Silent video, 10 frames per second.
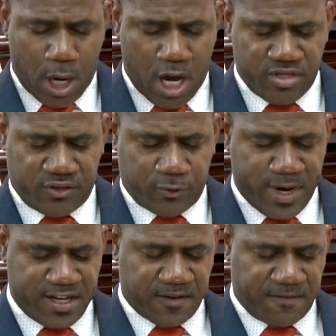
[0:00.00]
On the
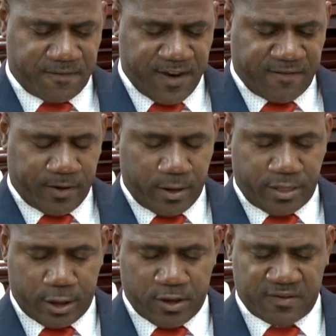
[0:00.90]
25th,
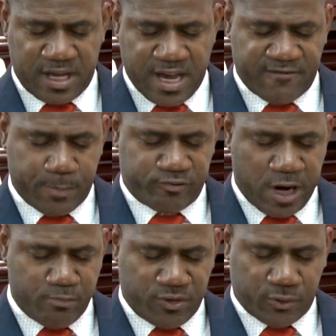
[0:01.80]
Thursday, you have the
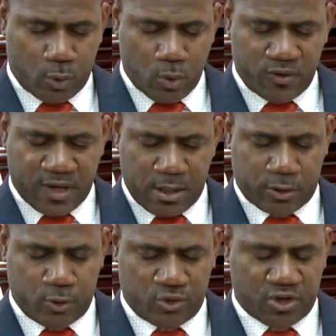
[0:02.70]
primary school's
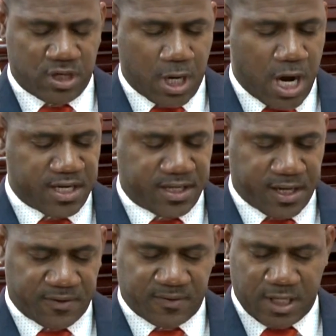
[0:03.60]
elocution
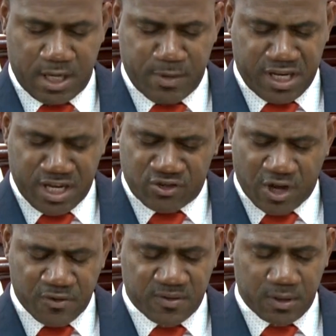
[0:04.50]
contest
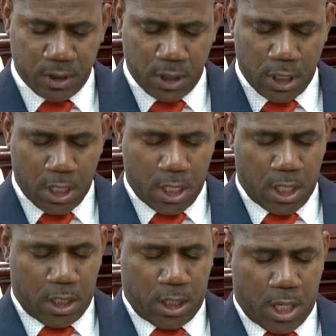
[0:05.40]
eliminations.
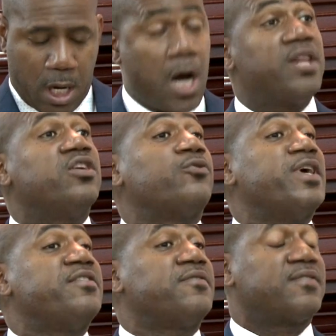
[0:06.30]
On the
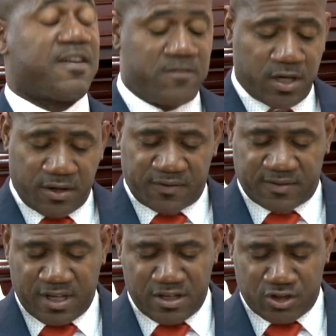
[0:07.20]
27th, the
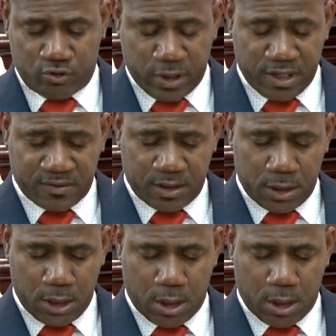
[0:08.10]
senior drills